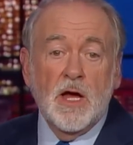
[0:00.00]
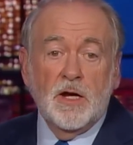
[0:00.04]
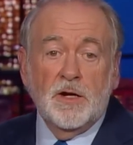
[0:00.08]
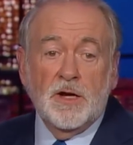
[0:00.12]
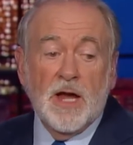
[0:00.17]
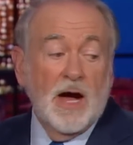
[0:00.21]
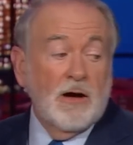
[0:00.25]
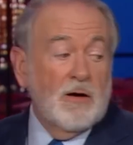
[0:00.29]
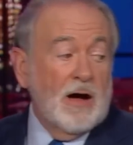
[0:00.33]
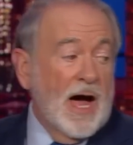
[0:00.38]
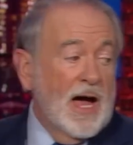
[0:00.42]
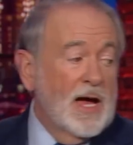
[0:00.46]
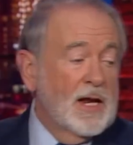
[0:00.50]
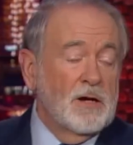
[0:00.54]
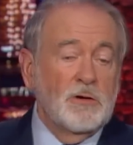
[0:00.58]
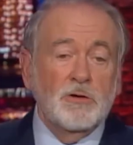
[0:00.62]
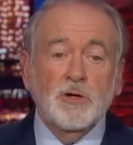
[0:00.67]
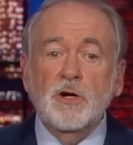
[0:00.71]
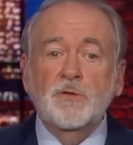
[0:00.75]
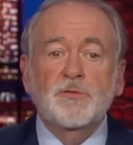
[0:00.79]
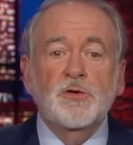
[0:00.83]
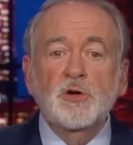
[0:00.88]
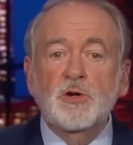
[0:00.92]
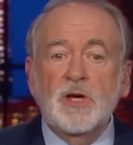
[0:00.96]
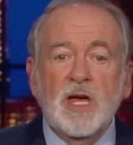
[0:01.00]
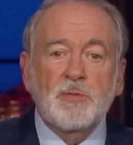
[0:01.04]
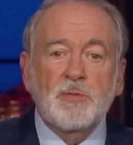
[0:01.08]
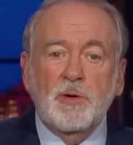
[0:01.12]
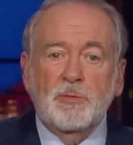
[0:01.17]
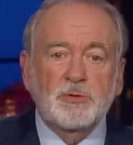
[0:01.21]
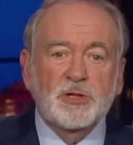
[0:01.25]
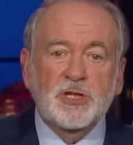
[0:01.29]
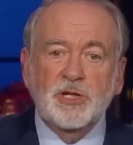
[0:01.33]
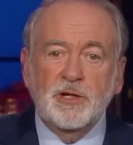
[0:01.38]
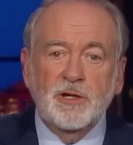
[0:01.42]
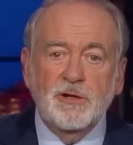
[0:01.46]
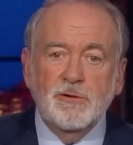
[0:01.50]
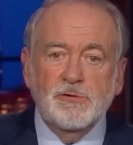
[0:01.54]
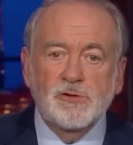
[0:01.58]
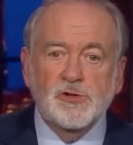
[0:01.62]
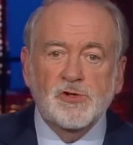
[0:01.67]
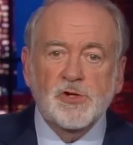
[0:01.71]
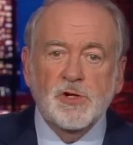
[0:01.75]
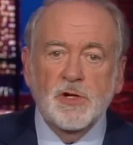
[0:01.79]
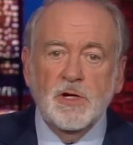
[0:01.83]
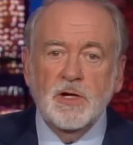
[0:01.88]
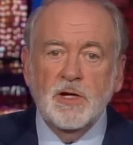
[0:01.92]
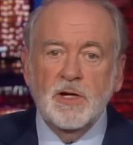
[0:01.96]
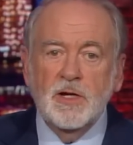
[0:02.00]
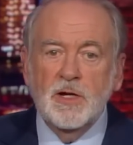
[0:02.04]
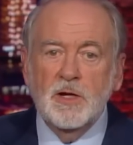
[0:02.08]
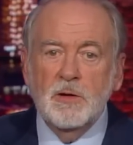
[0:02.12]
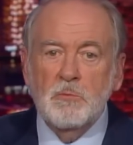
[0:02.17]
Now, I don't know if you up with the news,